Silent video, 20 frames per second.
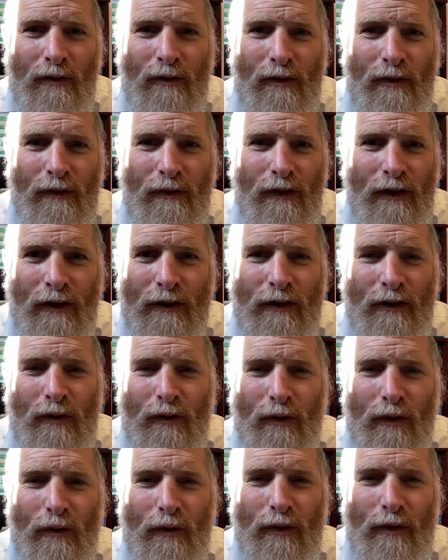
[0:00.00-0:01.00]
we feel like there's
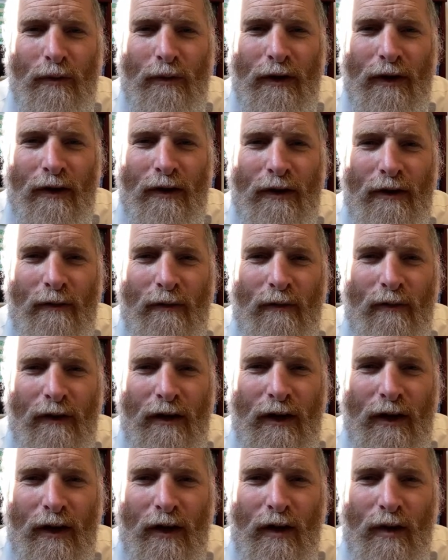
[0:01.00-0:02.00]
only one path.
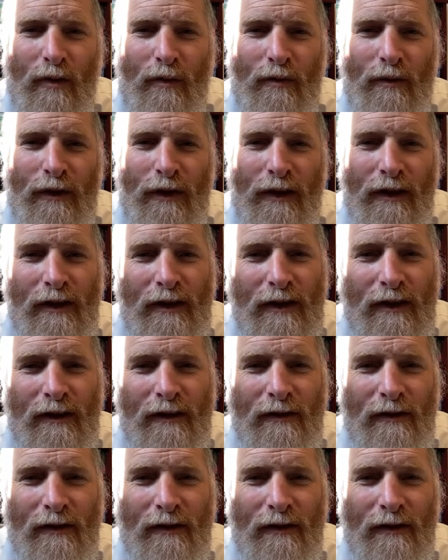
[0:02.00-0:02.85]
But let's